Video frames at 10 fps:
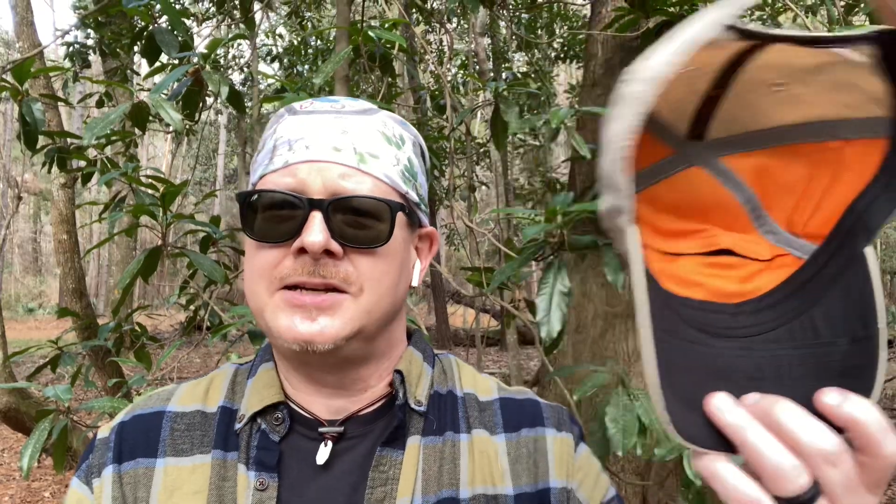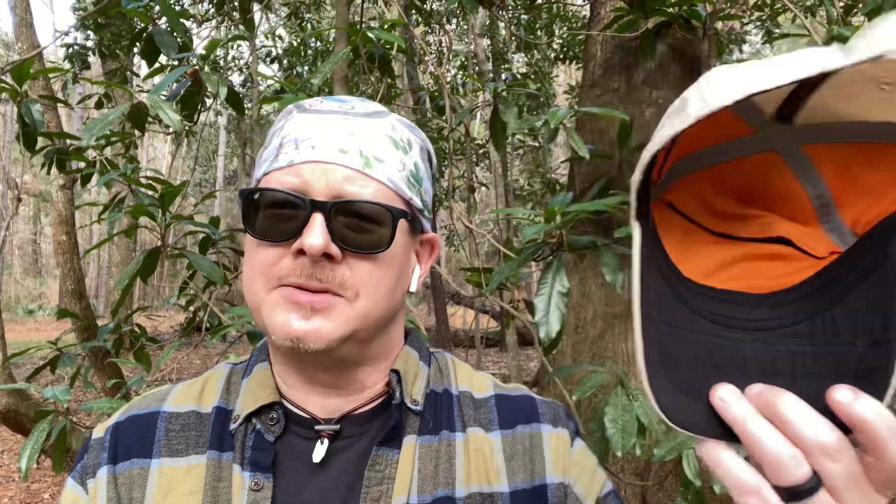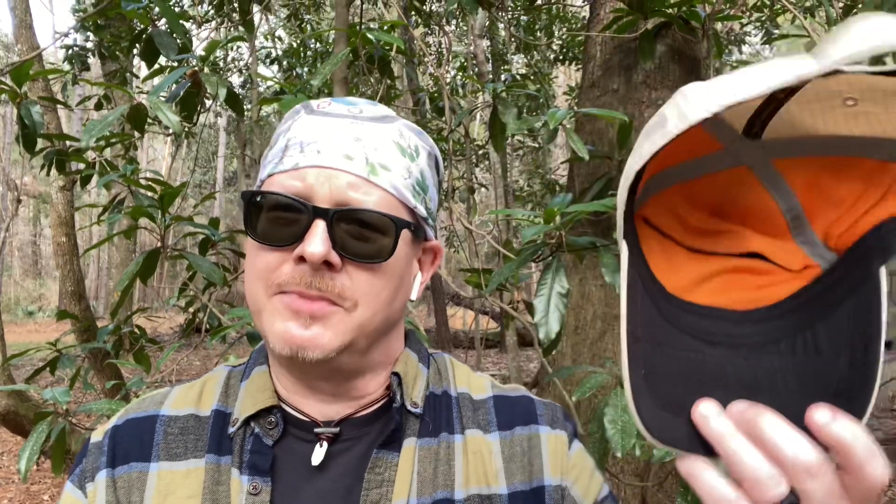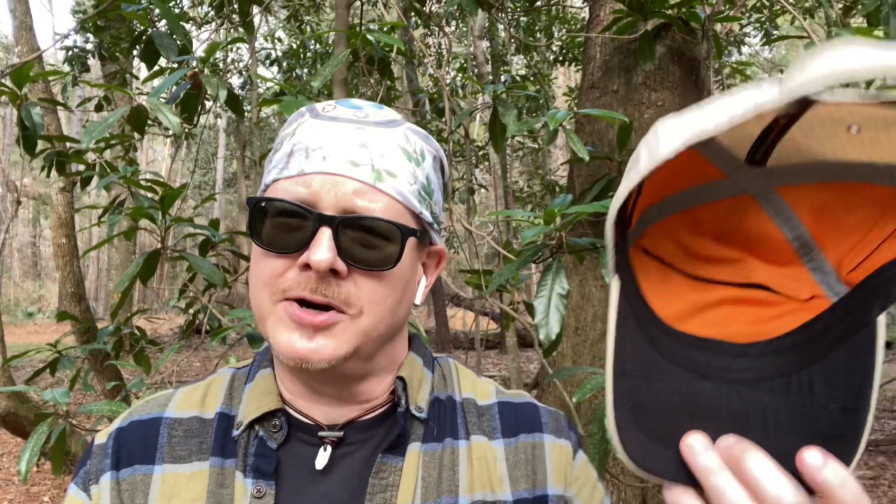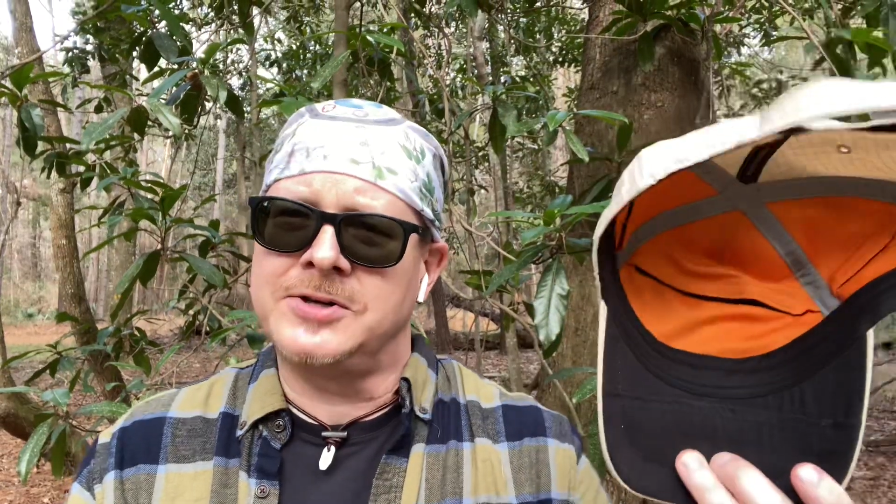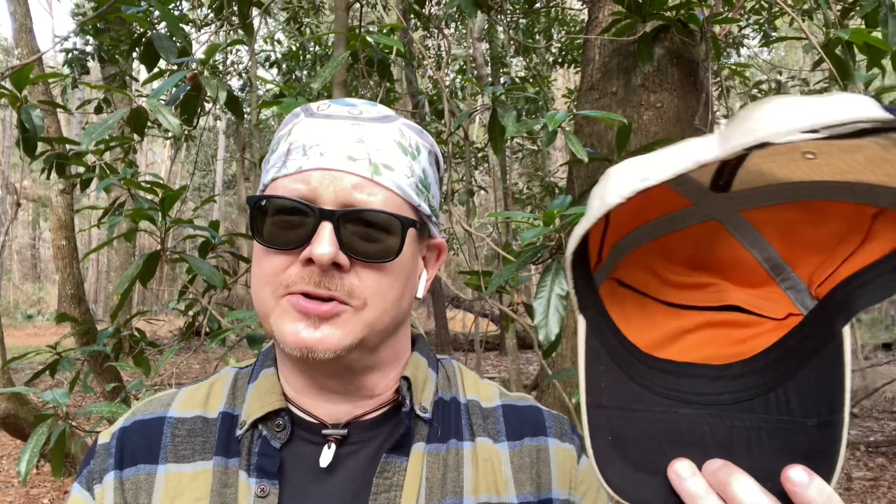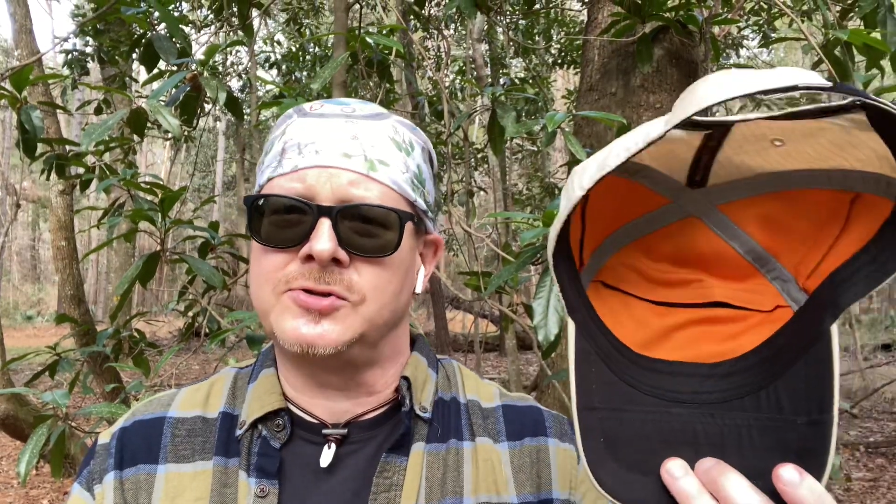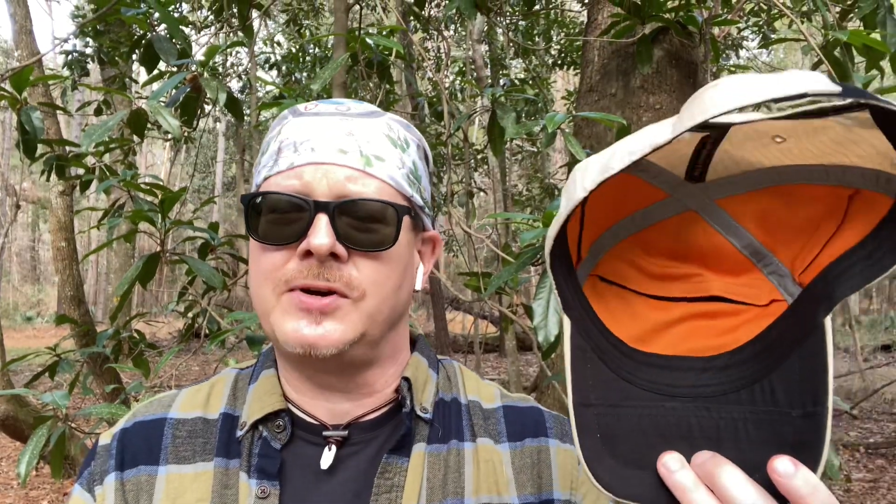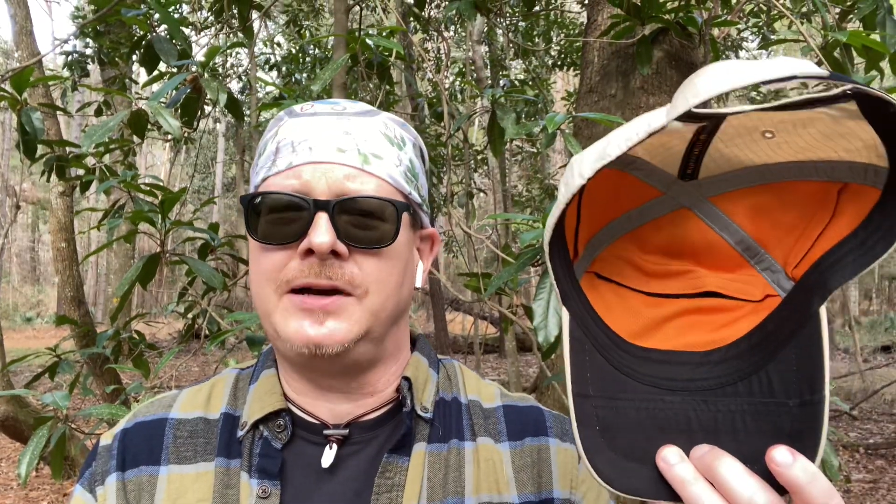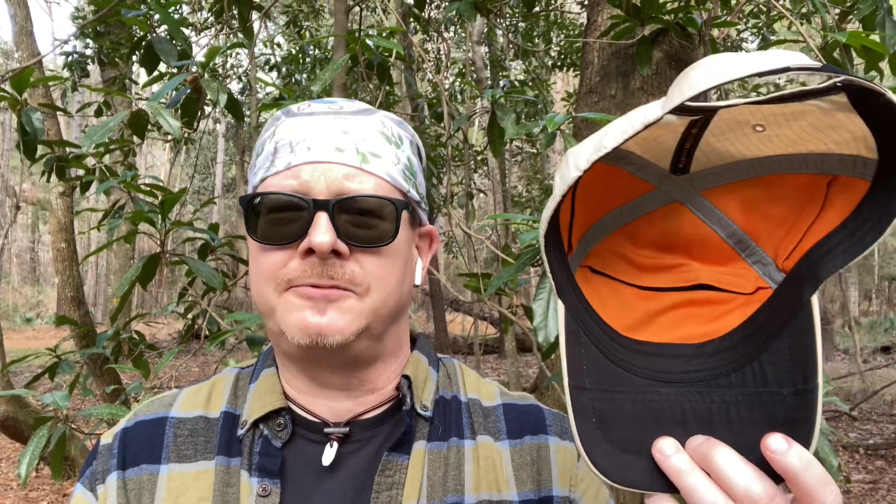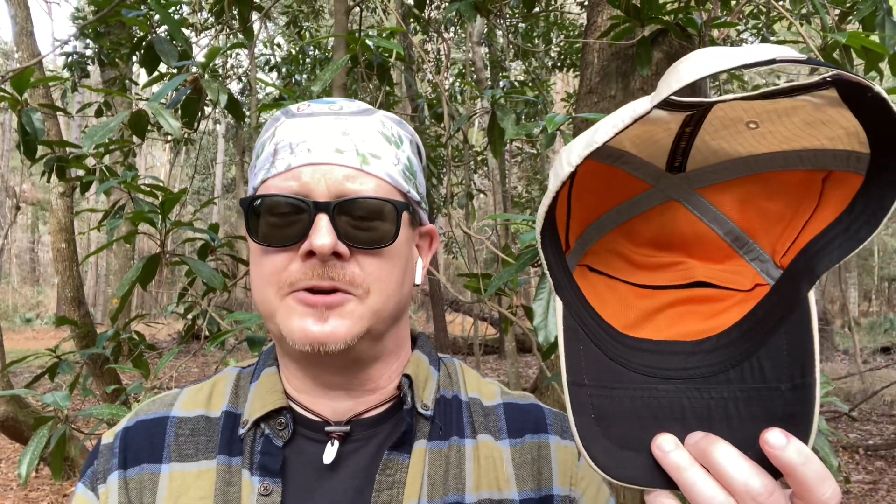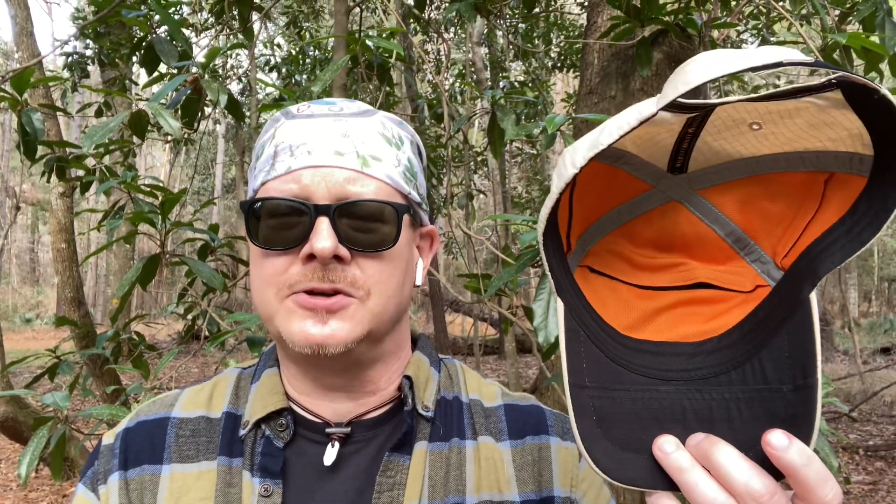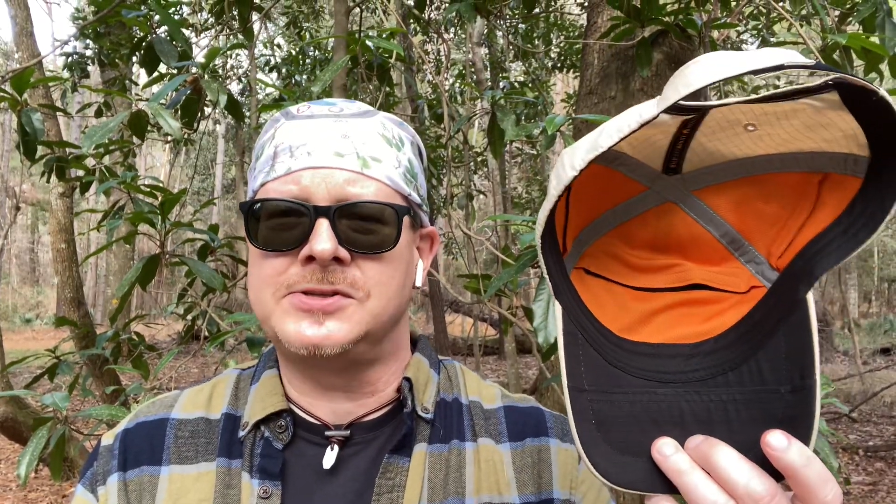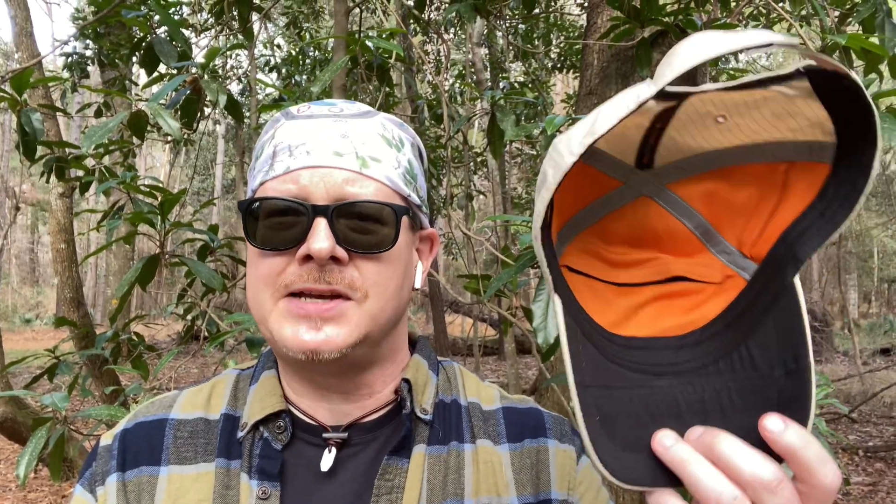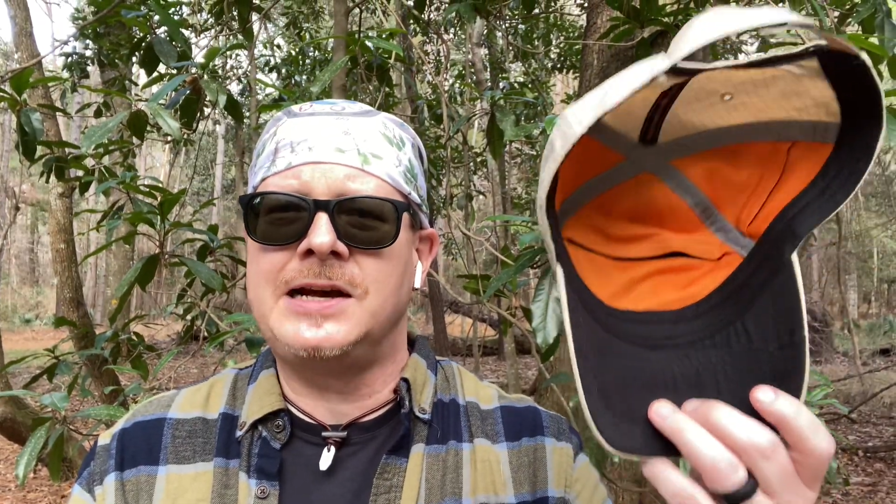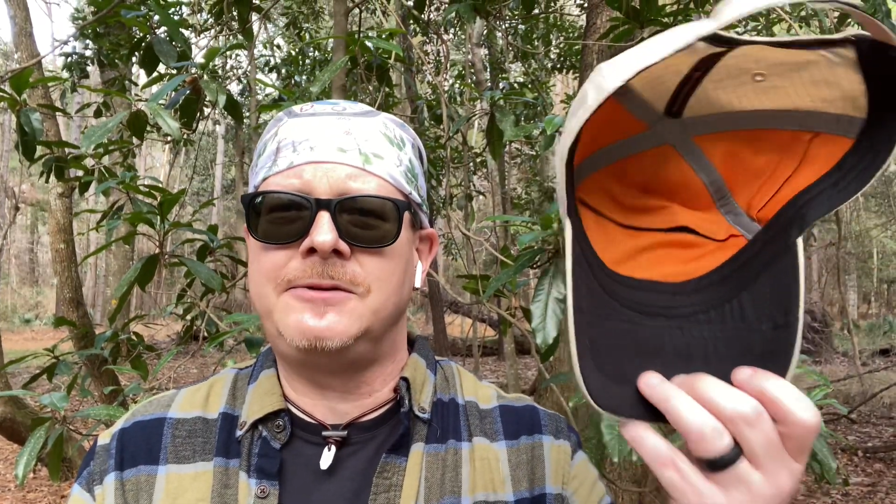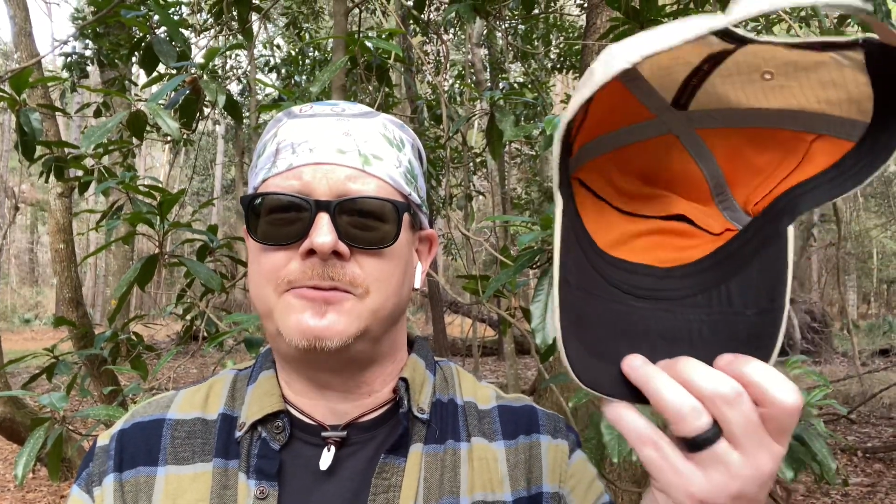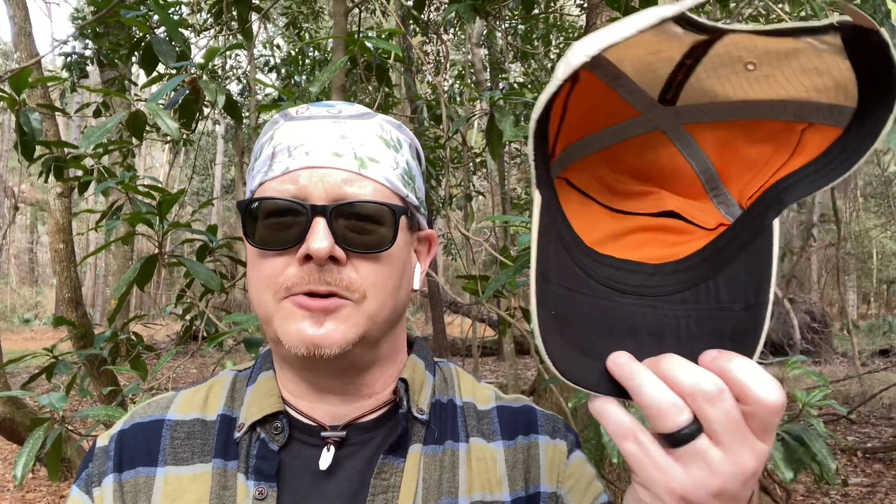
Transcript: to mark your trail for yourself,